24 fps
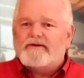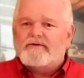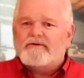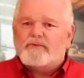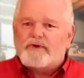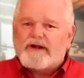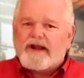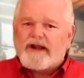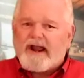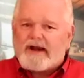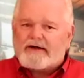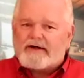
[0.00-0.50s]
the
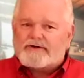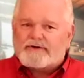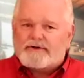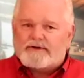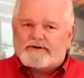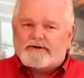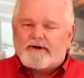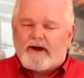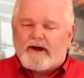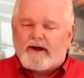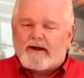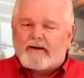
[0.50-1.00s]
reaction
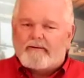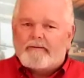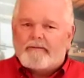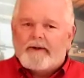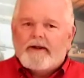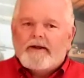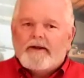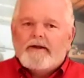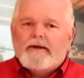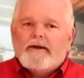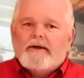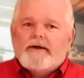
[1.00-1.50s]
time,
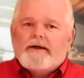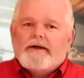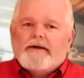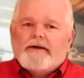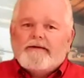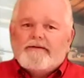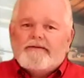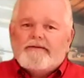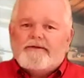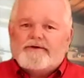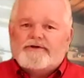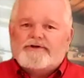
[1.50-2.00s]

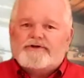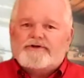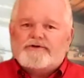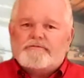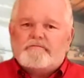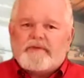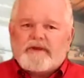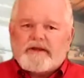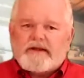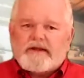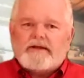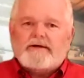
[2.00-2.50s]
the
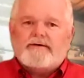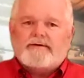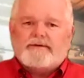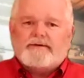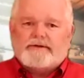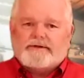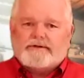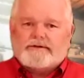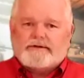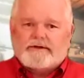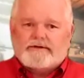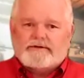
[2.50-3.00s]
speed of the
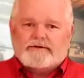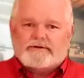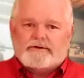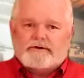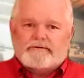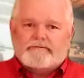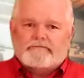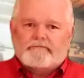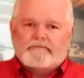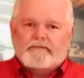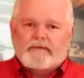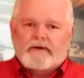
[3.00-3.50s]

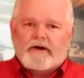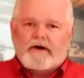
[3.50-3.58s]
sensor.